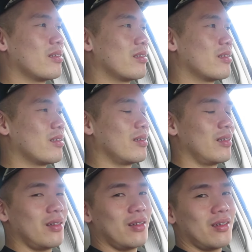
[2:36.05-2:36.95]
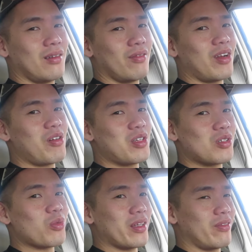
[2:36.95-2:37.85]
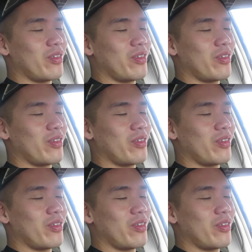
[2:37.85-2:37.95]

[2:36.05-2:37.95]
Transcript: It's very sweet,